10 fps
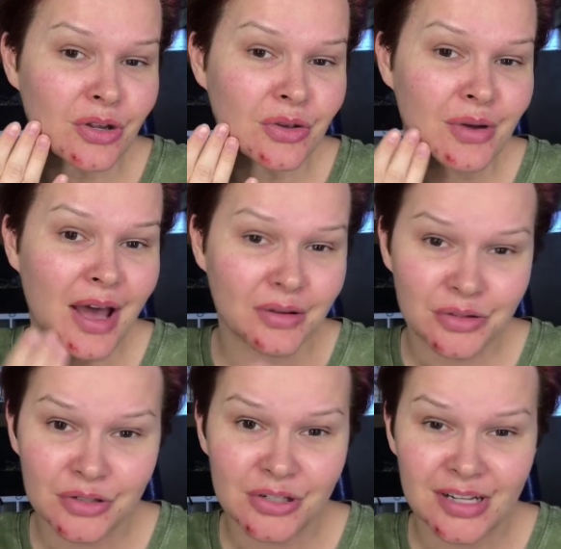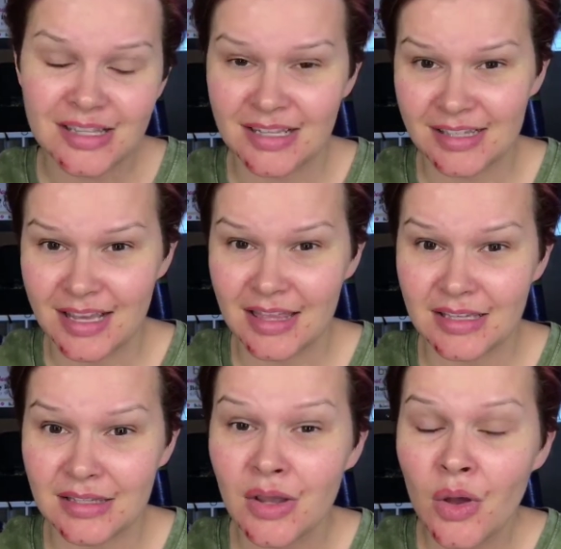you how to address things like
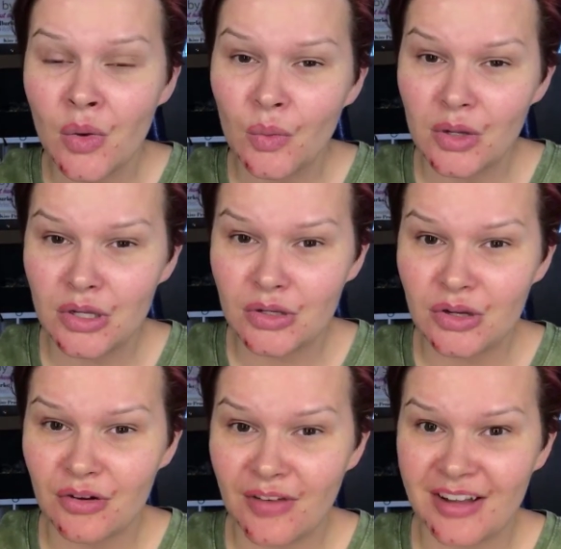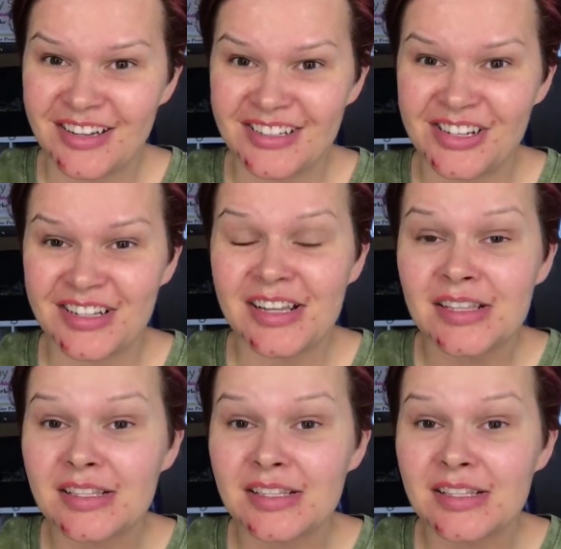this when you do your foundation.